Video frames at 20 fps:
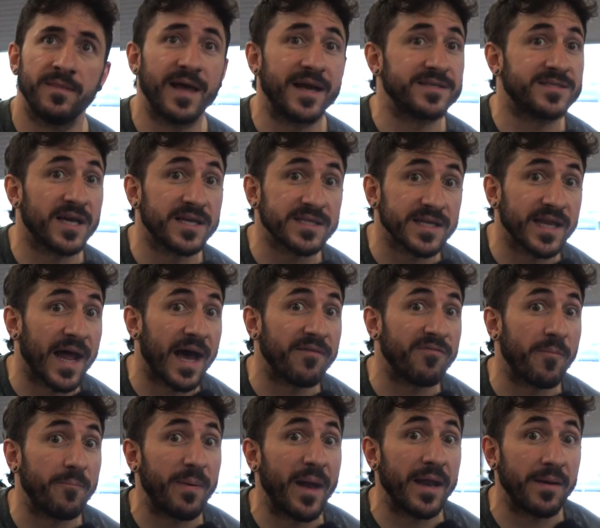That doesn't
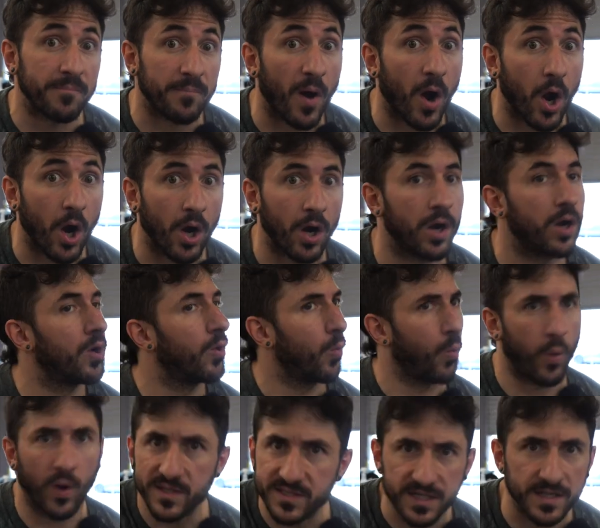have a bent bar
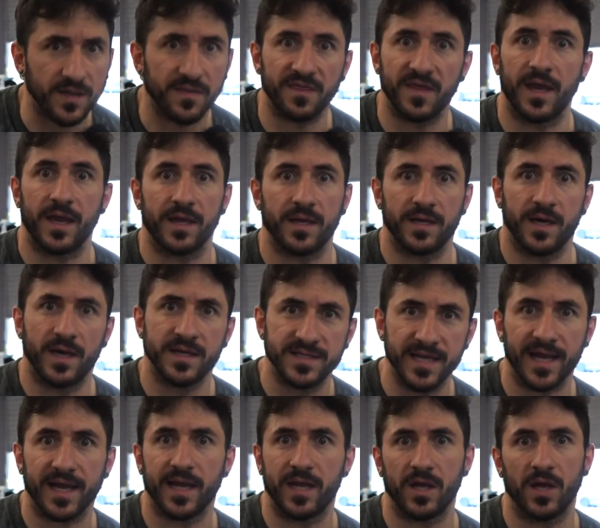wasn't a thing a
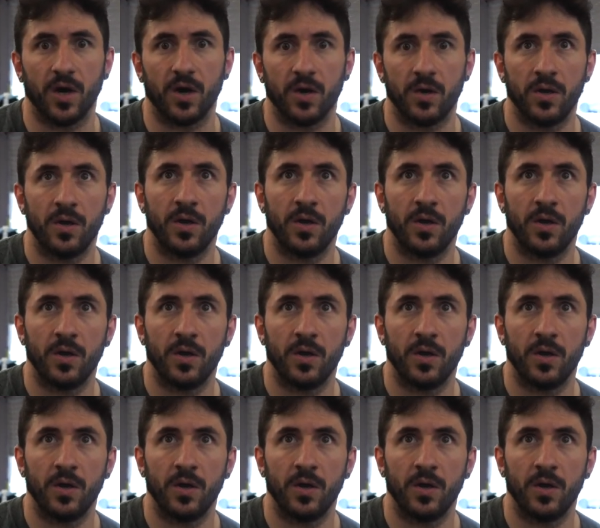decade ago.